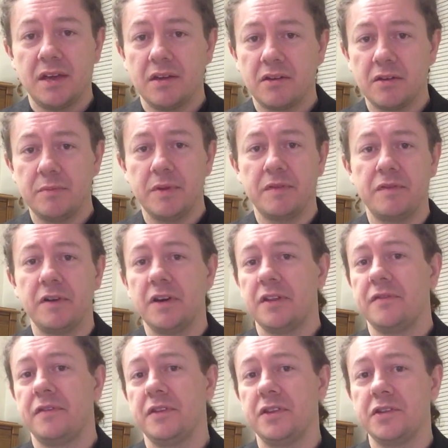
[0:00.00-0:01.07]
could be further
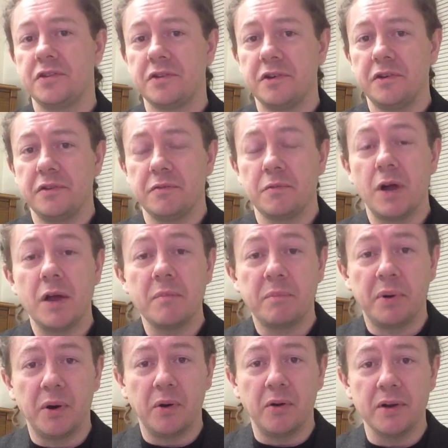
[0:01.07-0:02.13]
from the truth. Ron
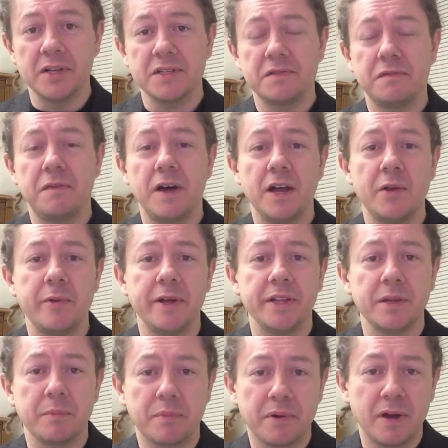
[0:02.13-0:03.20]
Paul is following
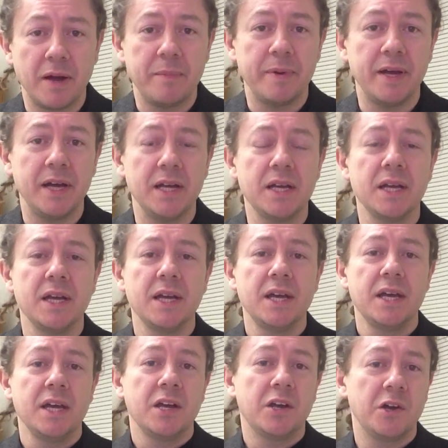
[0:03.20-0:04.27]
the proper,
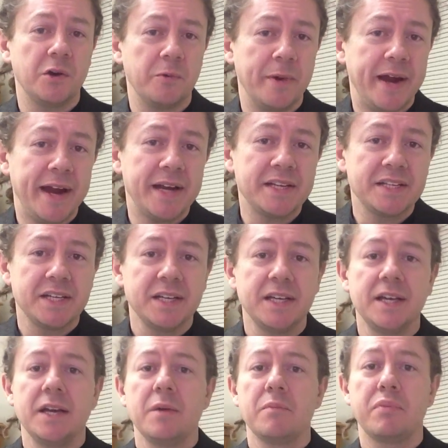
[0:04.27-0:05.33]
correct,
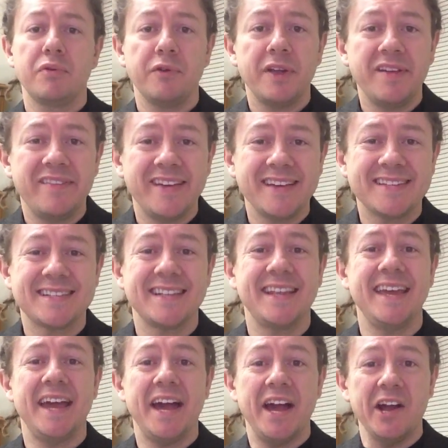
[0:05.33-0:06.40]

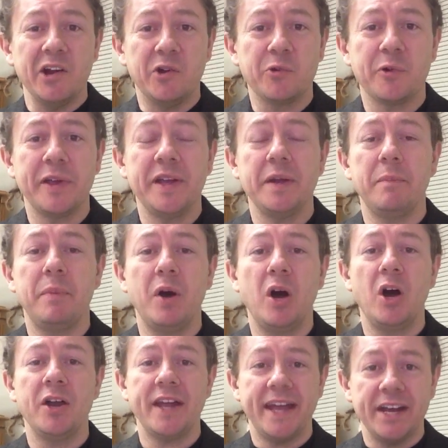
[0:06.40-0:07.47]
previously agreed
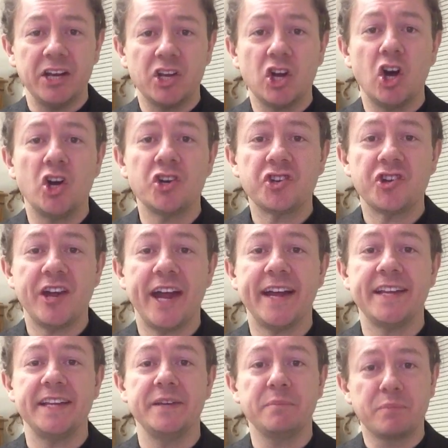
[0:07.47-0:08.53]
upon and
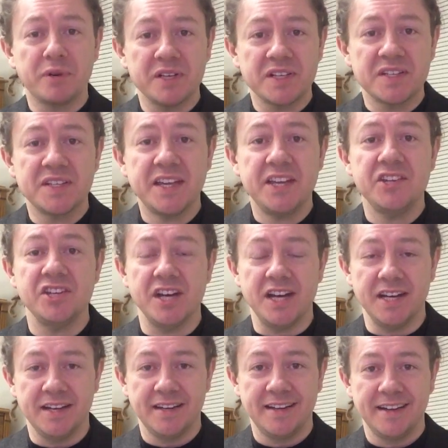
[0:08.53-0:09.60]
contracted procedure
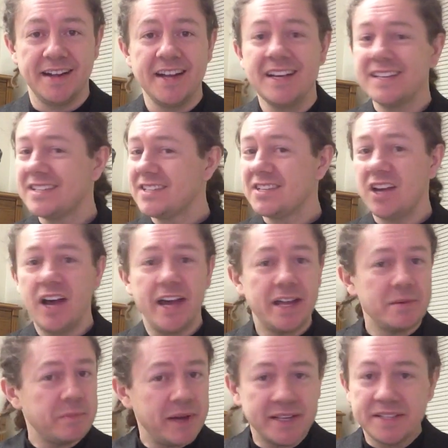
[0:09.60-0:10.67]

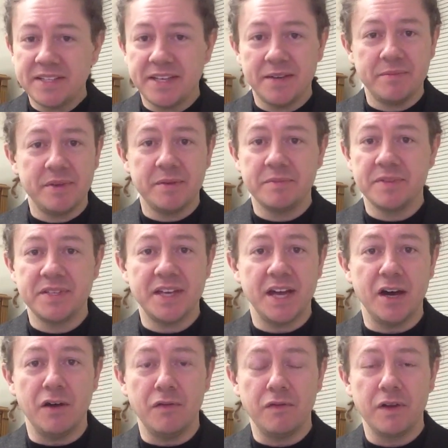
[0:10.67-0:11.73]
signed by Tim
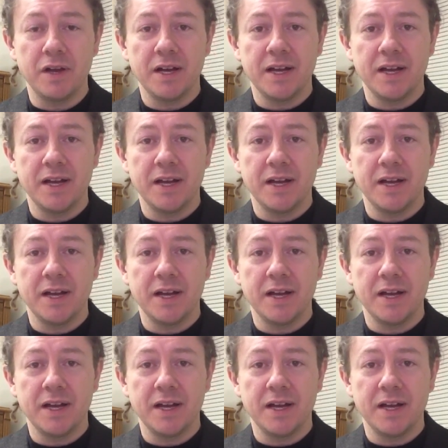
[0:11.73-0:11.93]
himself,